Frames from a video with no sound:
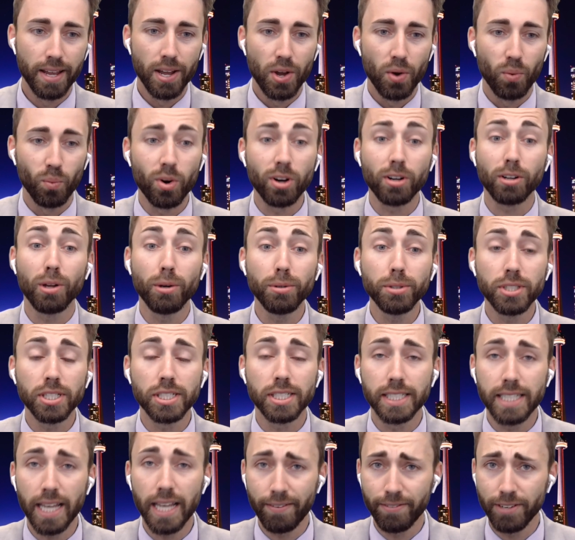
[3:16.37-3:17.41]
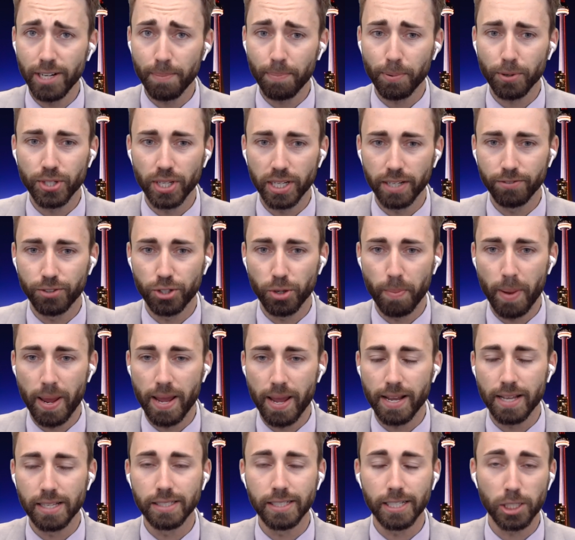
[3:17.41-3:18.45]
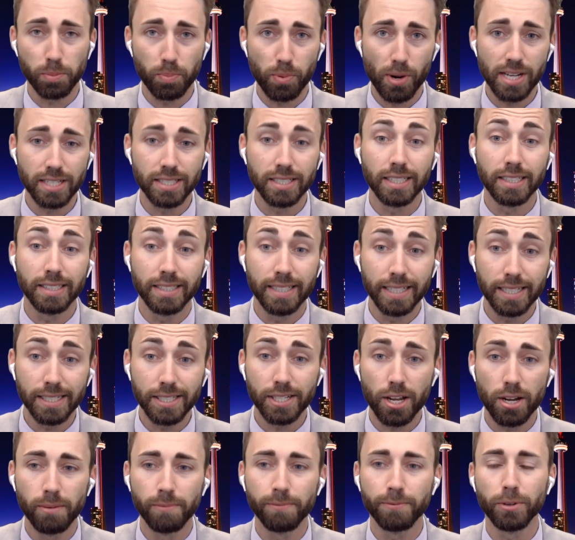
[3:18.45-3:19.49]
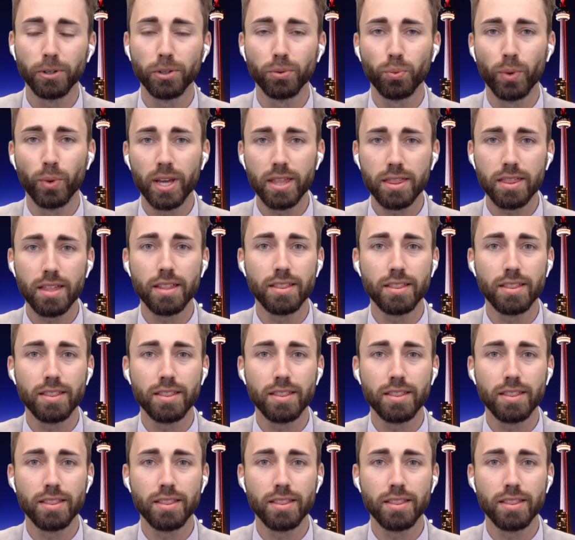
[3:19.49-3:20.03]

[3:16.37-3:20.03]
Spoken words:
Well, close to 70% of Jamaicans expressed discomfort with